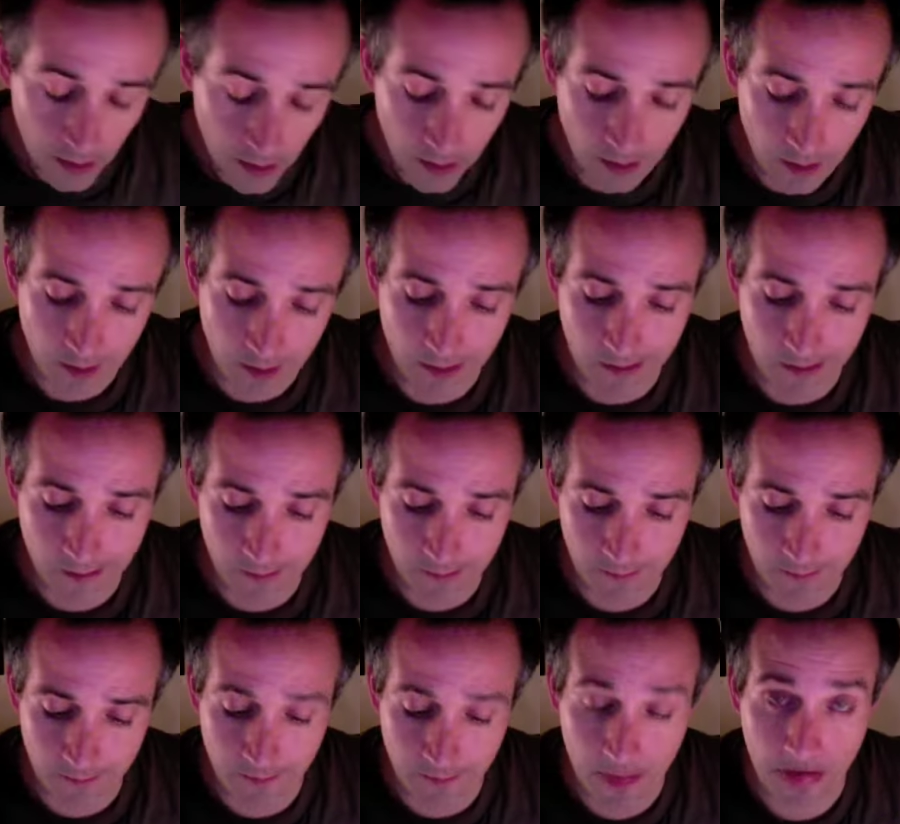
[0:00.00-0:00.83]

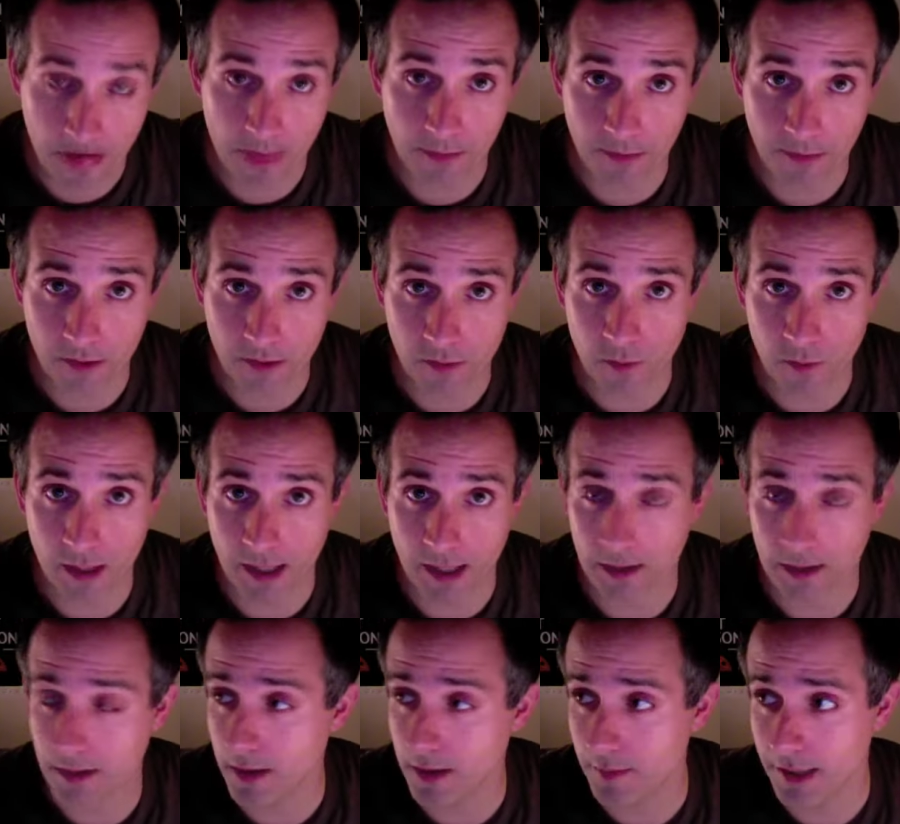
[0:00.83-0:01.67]
Um, this
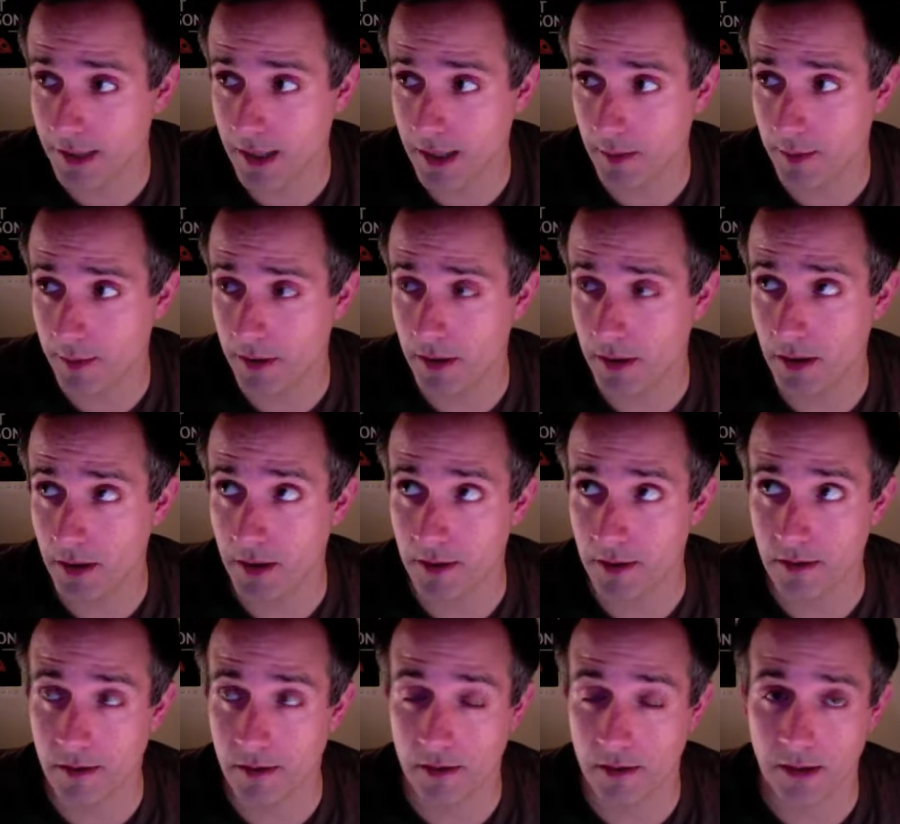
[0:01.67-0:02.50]
weekend coming up
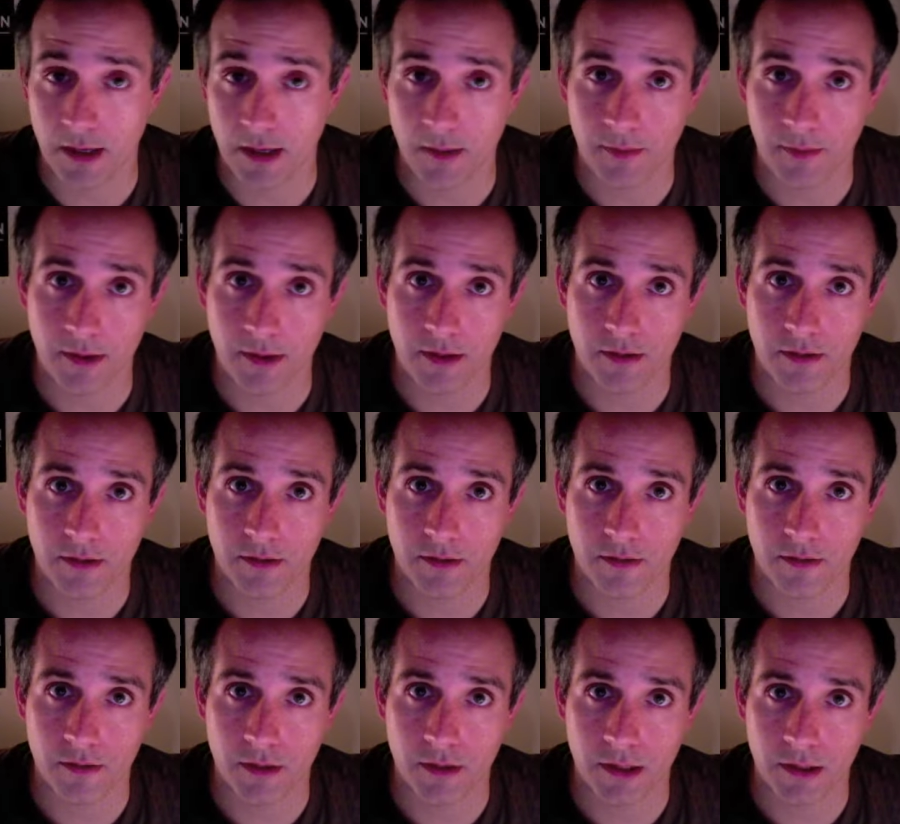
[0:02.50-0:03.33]
on Sunday, I plan to
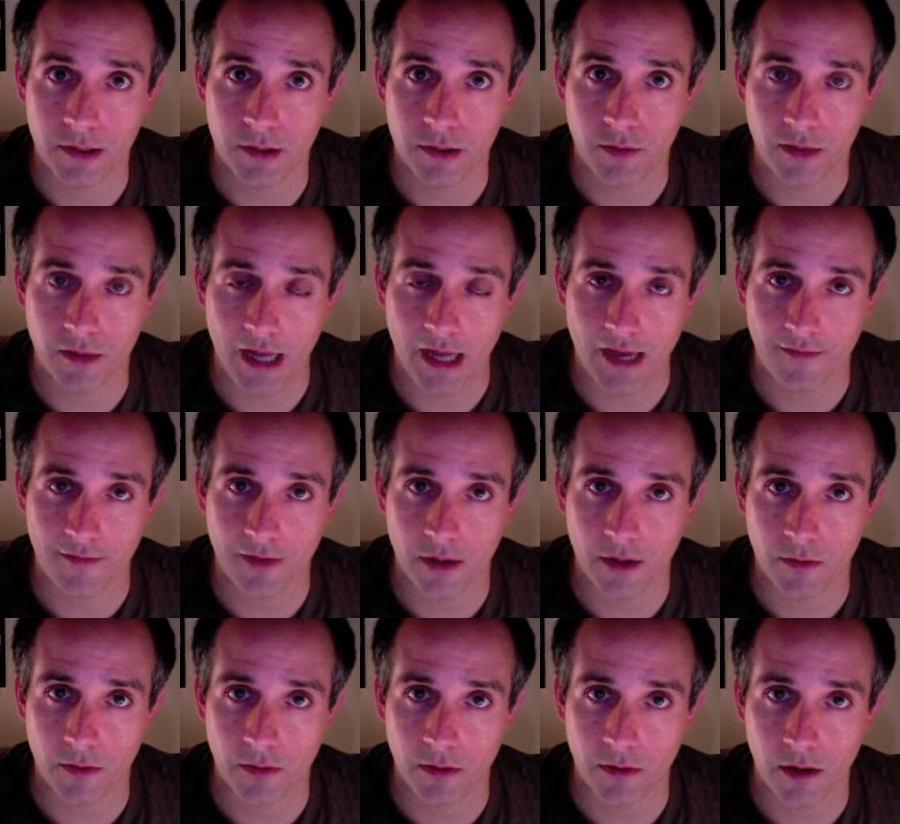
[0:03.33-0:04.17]
do a two and a half
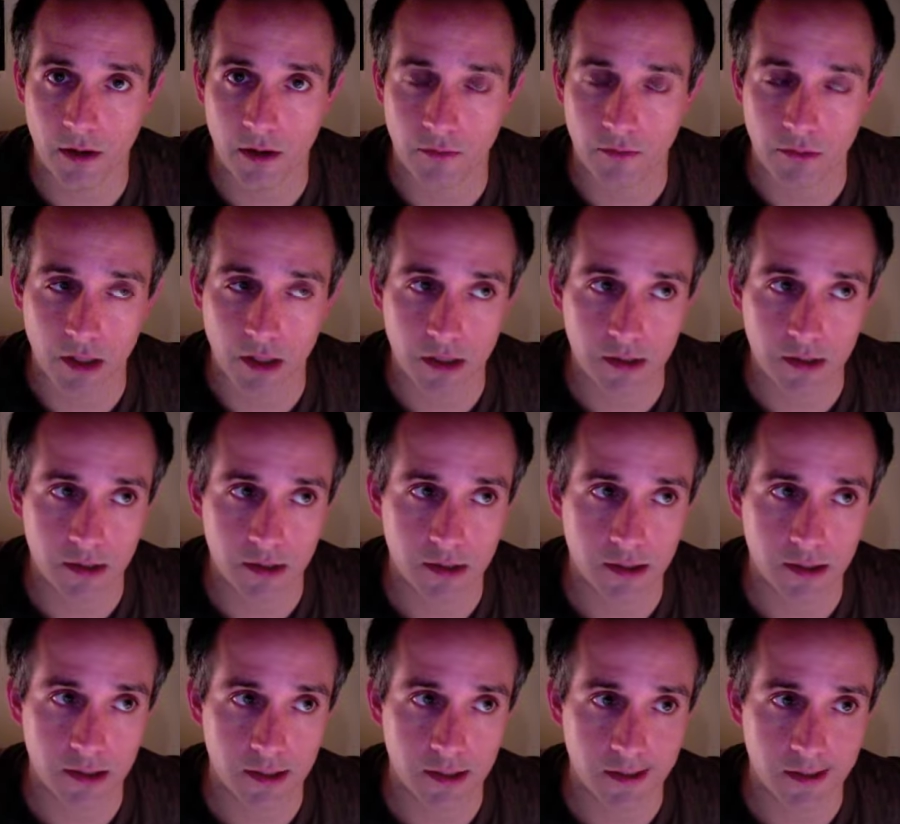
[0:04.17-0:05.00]
hour long run.
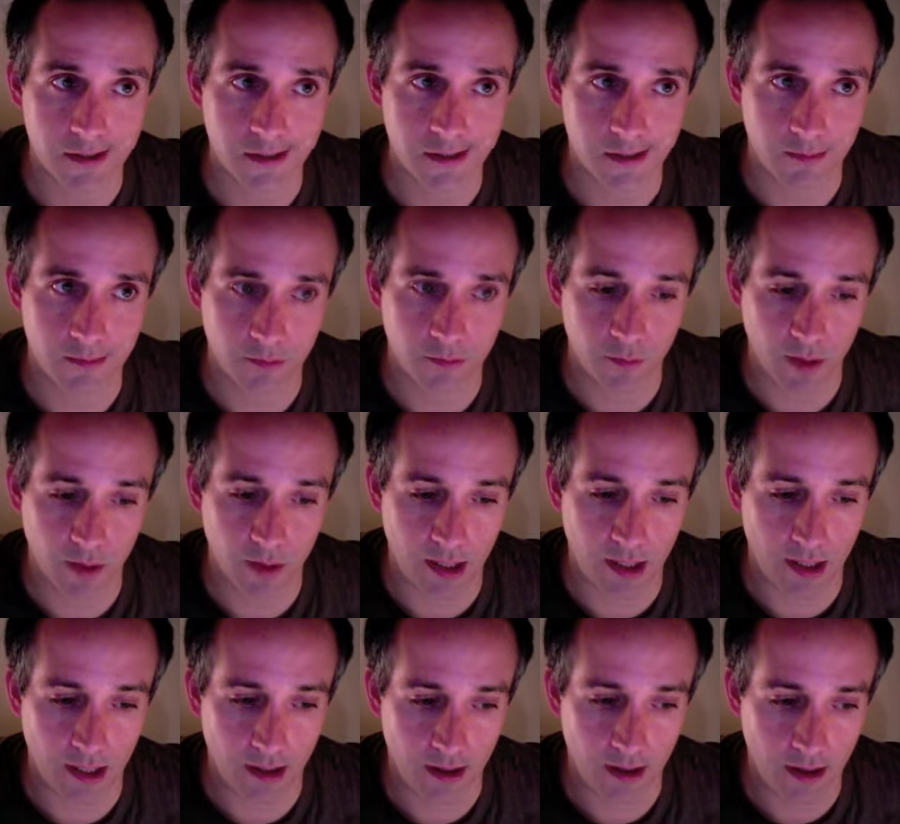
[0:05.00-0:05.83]
Um, the
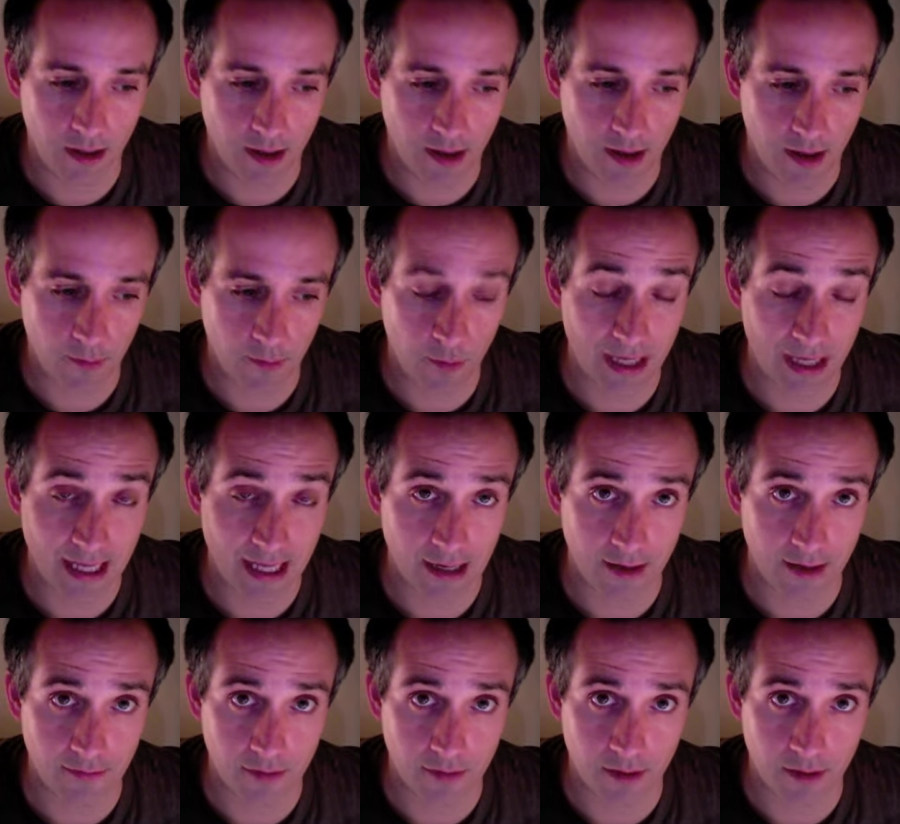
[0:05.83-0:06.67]
week weekend
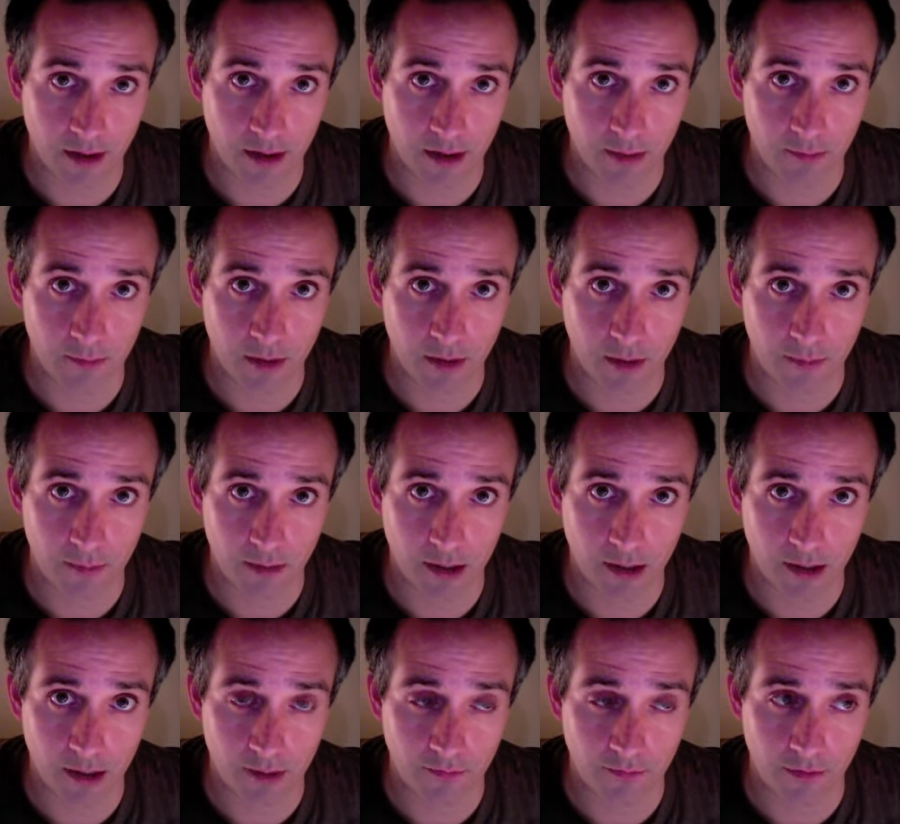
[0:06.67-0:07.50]
after that, I'm, I'm
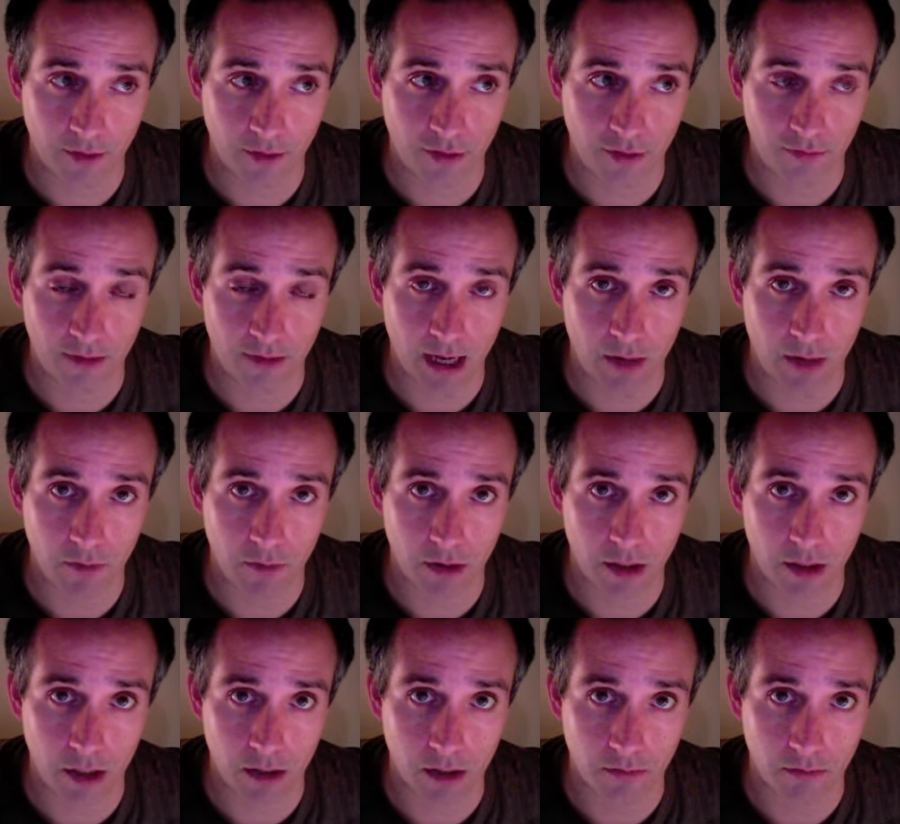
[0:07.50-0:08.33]
gunning for a three hour
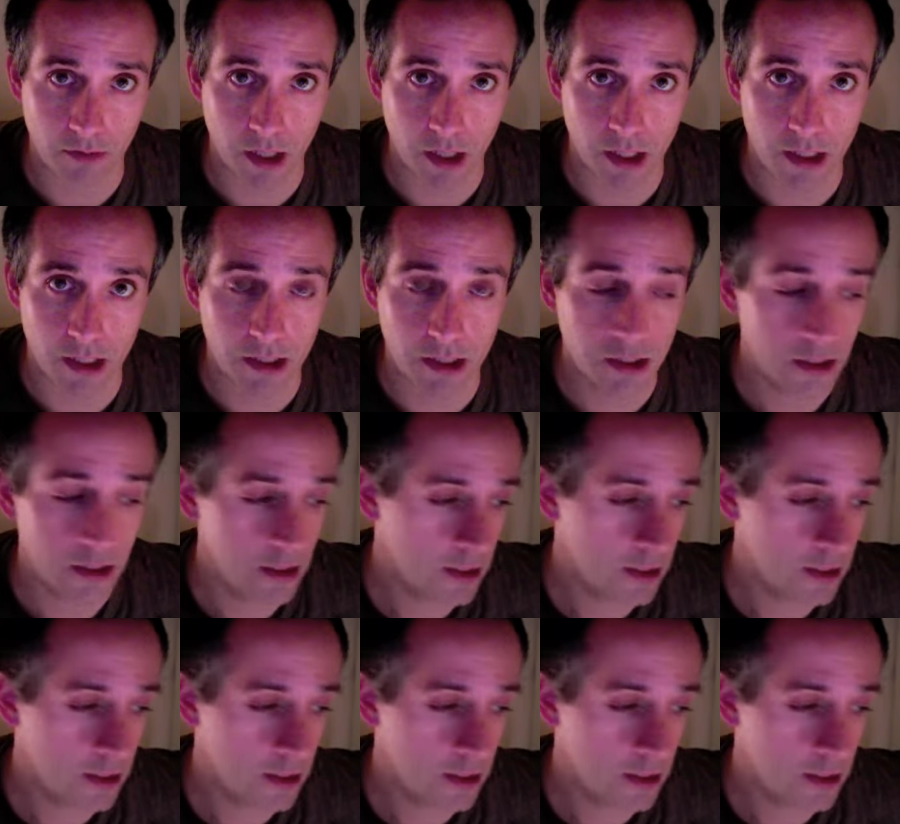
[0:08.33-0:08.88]
long run.